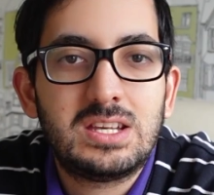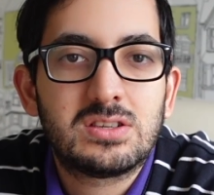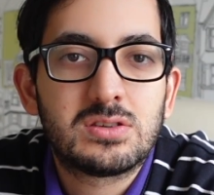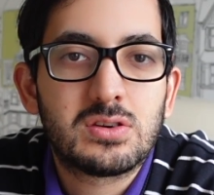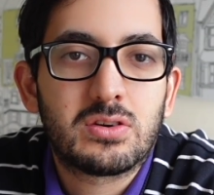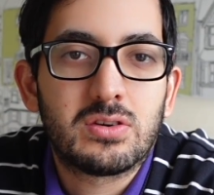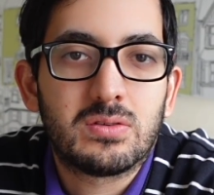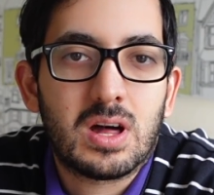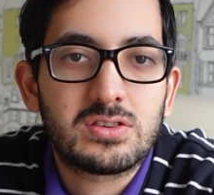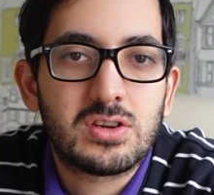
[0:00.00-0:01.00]
this
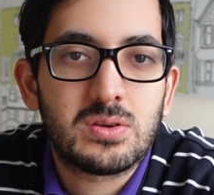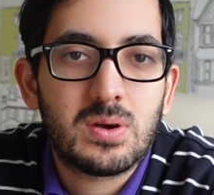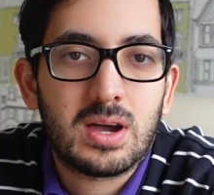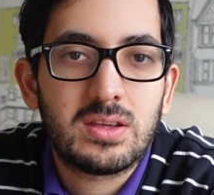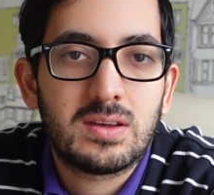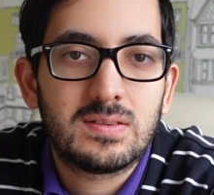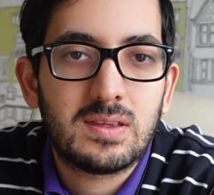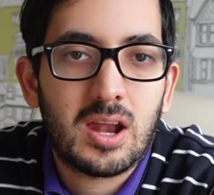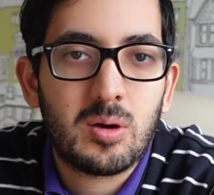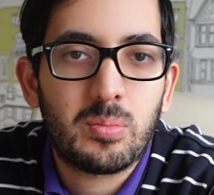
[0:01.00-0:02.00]
tutorial, I'll show you how you can
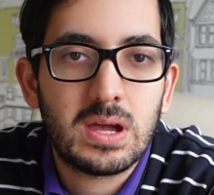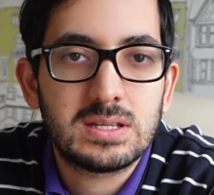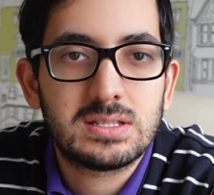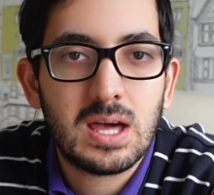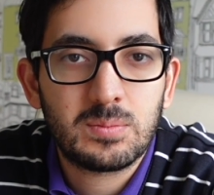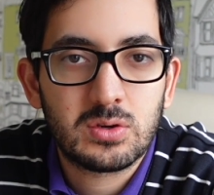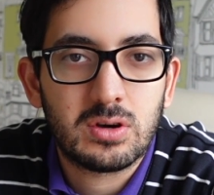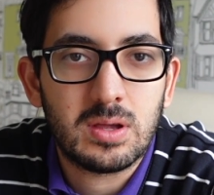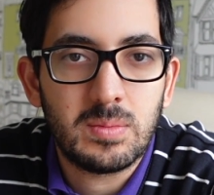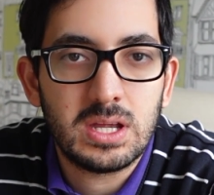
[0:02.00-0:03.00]
set up a
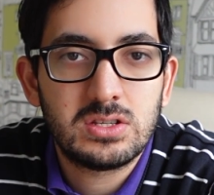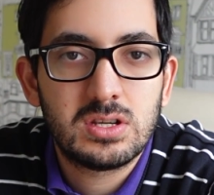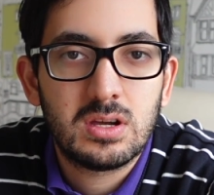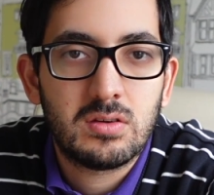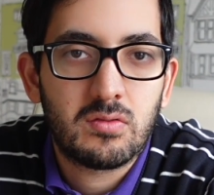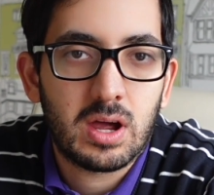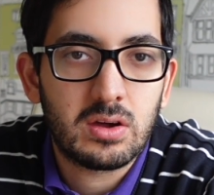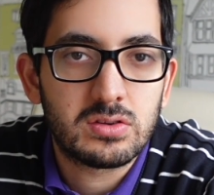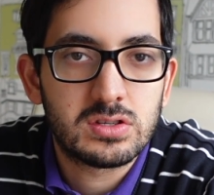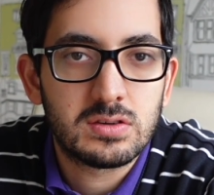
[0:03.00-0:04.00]
snapshot image right
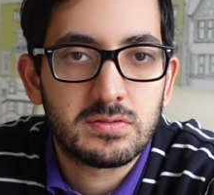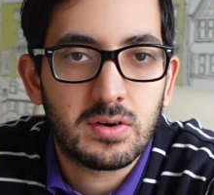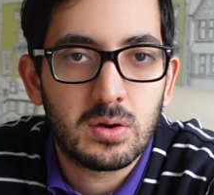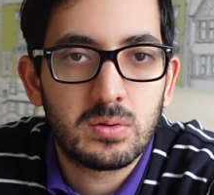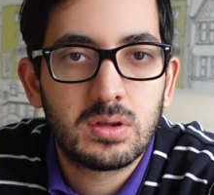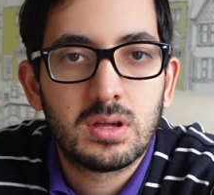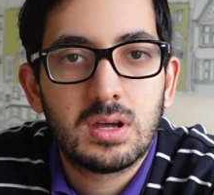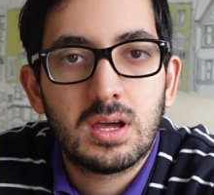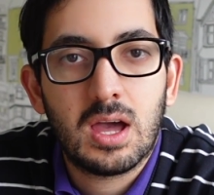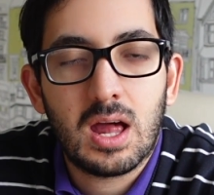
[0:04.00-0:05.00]
onto your phone,
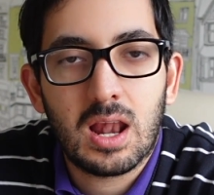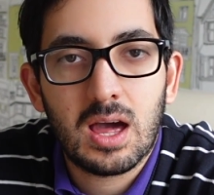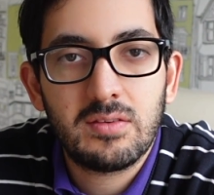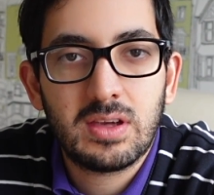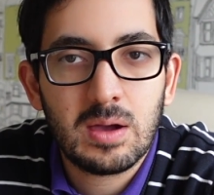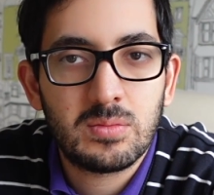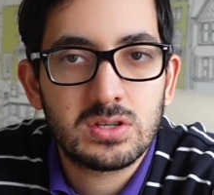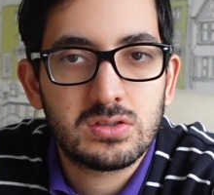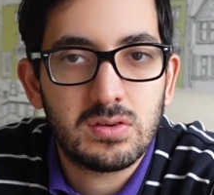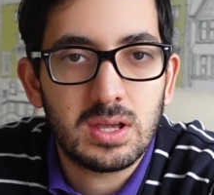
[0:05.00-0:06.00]
a live camera
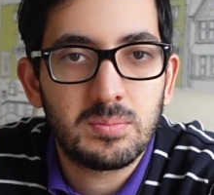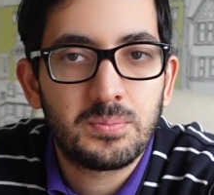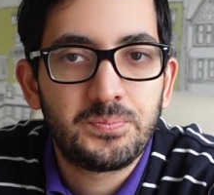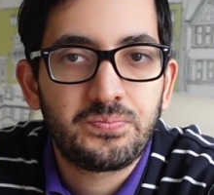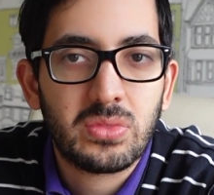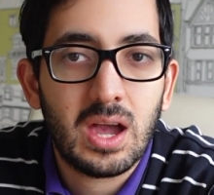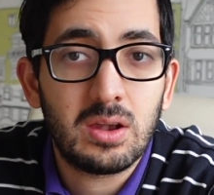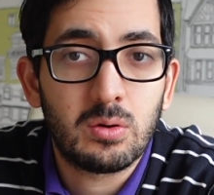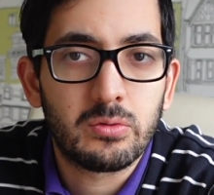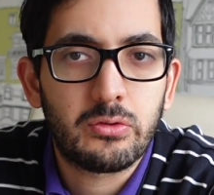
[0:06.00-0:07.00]
stream,
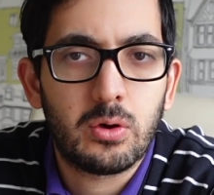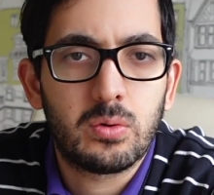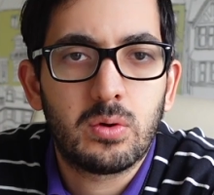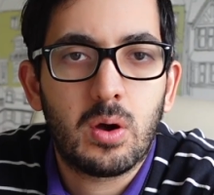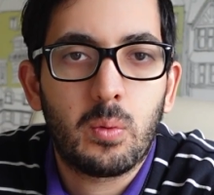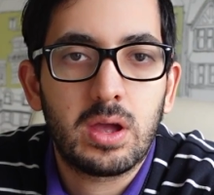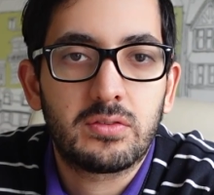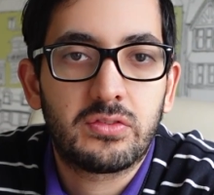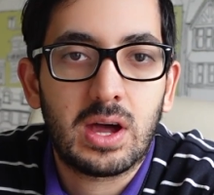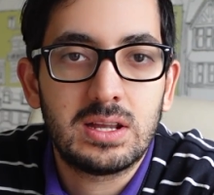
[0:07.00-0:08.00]
and also a way of
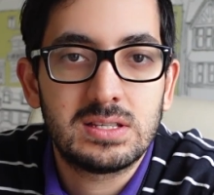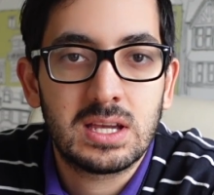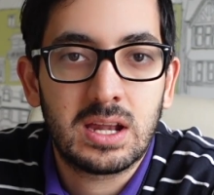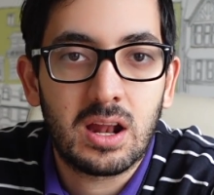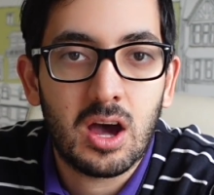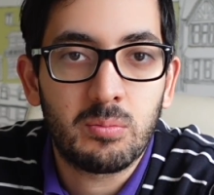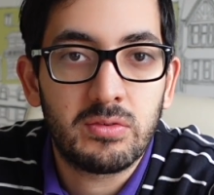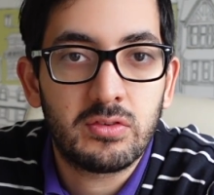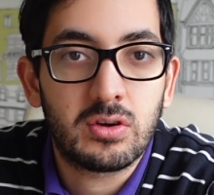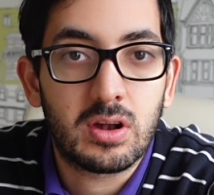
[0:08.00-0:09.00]
silencing an alarm if
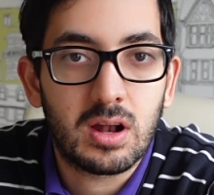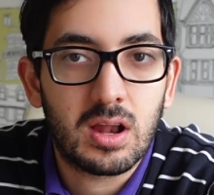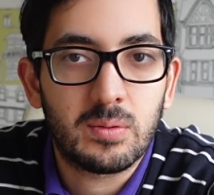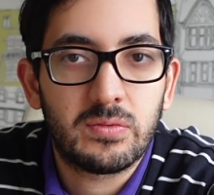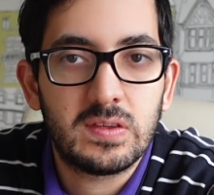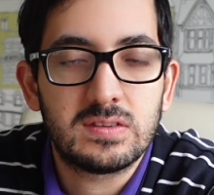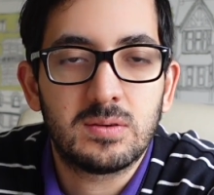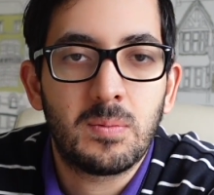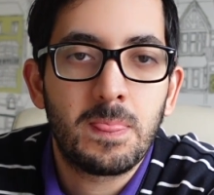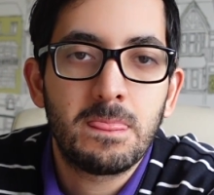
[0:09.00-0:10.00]
you've got an alarm system.